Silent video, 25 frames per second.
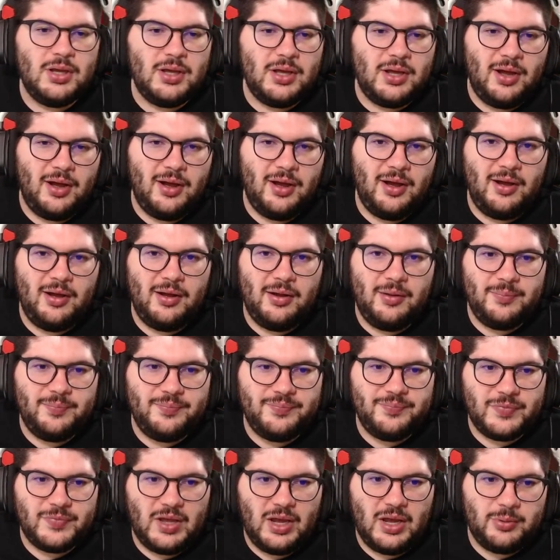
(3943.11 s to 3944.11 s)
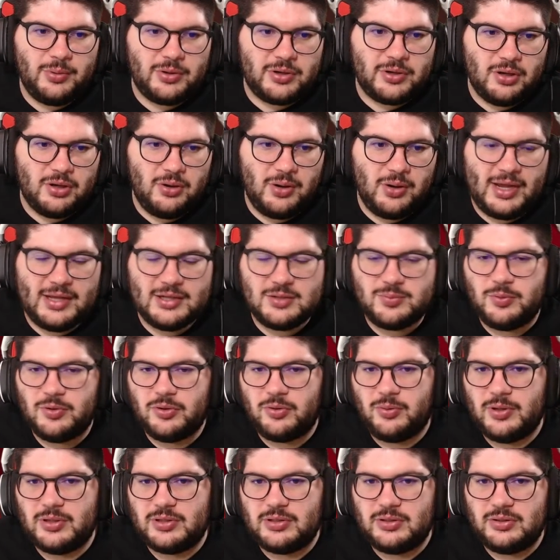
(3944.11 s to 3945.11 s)
um, I would go
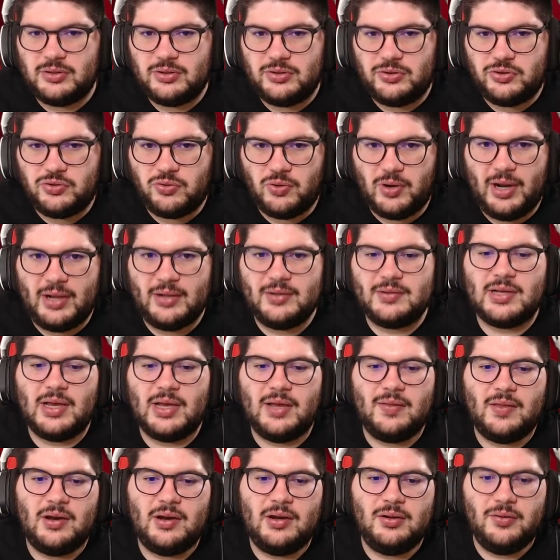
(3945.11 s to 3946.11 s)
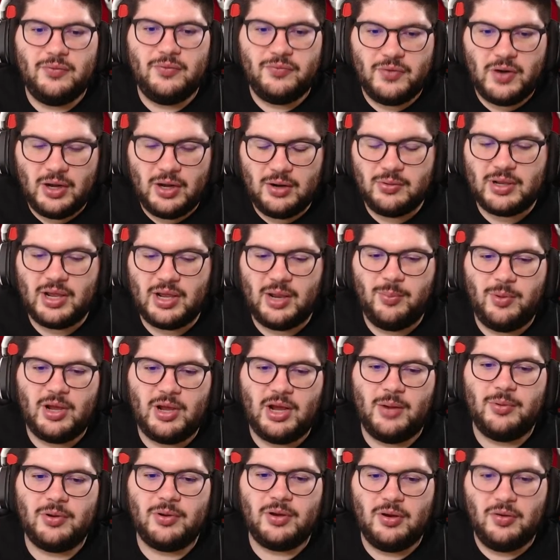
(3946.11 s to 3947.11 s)
Azpilicueta to Trent, and then in the final game week, I
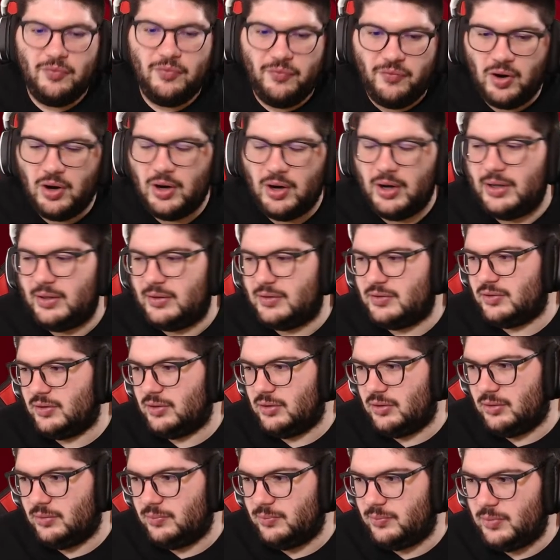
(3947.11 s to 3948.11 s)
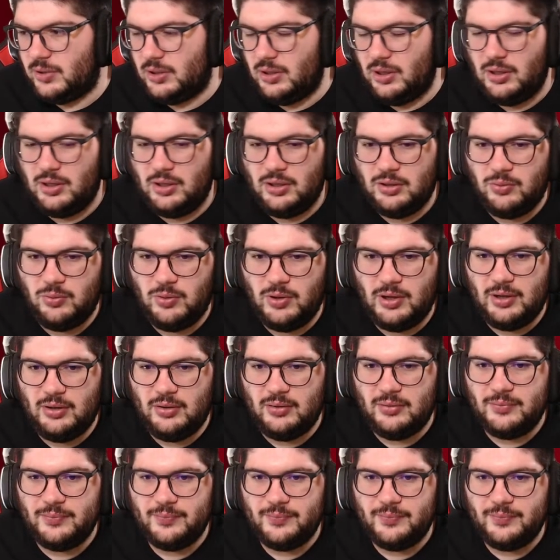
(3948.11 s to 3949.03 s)
would go Vardy to uh, Aguero.